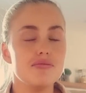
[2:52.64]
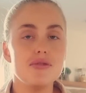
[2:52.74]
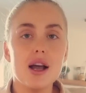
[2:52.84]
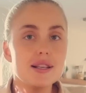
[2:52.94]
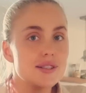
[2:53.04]

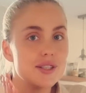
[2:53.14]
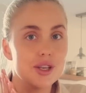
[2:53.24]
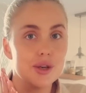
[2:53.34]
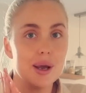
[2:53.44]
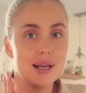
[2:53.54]
nice to
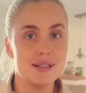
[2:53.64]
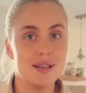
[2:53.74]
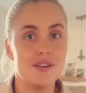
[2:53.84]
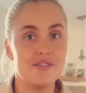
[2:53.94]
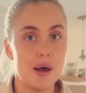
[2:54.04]
do as
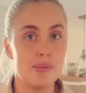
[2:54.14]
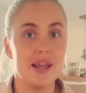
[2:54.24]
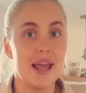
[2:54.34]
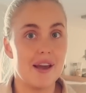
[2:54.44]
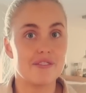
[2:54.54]
a
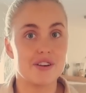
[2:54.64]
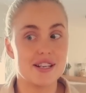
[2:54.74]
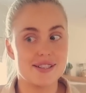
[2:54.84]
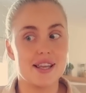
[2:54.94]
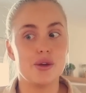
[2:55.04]
family every
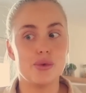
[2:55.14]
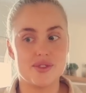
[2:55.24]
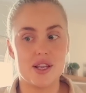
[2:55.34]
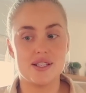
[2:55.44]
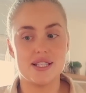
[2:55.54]
single
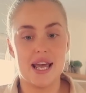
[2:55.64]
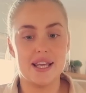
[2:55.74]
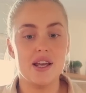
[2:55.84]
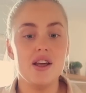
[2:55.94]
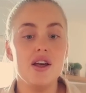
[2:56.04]

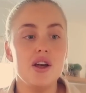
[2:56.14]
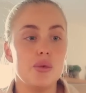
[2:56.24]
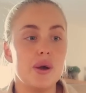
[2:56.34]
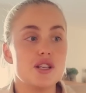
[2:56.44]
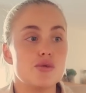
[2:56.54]
Sunday,
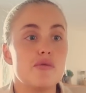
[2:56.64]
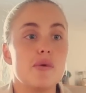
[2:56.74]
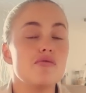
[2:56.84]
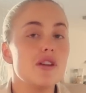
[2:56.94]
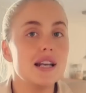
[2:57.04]
which we've
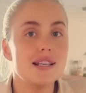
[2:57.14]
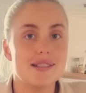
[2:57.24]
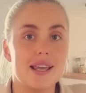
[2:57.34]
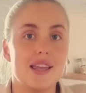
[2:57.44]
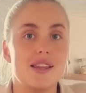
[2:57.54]
been really
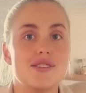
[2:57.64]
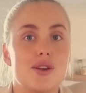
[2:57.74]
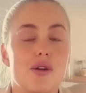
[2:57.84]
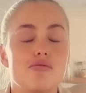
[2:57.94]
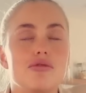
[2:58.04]
sticking to
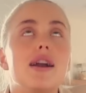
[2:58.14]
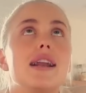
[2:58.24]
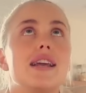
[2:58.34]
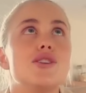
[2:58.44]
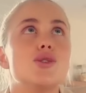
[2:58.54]
and
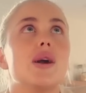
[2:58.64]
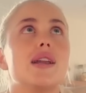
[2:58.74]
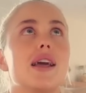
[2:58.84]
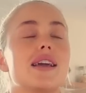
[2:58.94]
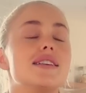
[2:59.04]
really enjoying.
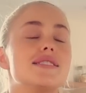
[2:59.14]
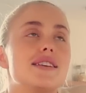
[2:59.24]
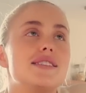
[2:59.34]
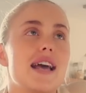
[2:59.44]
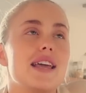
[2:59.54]
Like, it's
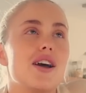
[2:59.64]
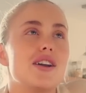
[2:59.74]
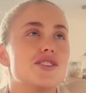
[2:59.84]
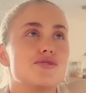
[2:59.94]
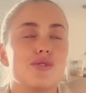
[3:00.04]
a day that I
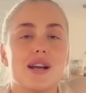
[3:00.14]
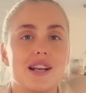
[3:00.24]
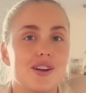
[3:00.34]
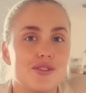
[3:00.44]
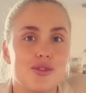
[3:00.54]
just
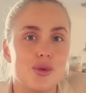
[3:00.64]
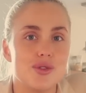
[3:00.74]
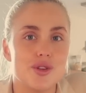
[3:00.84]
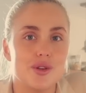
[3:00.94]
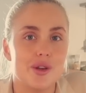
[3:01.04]
really look forward
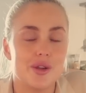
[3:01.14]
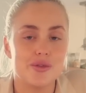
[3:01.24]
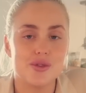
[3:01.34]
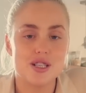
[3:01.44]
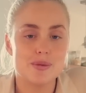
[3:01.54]
to, looking
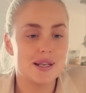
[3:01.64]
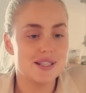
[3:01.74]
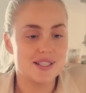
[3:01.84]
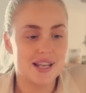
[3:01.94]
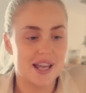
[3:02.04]
forward to
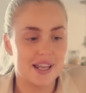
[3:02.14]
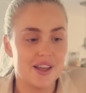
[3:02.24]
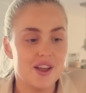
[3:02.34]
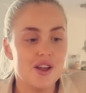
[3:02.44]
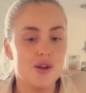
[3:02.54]
spending the
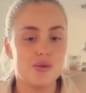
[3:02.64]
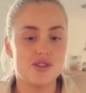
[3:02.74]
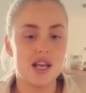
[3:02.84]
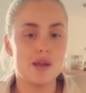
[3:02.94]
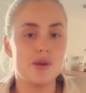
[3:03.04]
day with
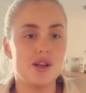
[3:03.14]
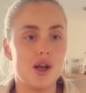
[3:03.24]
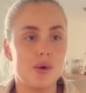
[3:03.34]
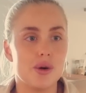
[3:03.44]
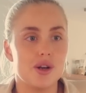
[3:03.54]
Jamie and
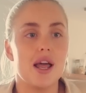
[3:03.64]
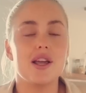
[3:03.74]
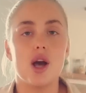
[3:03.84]
Noah and like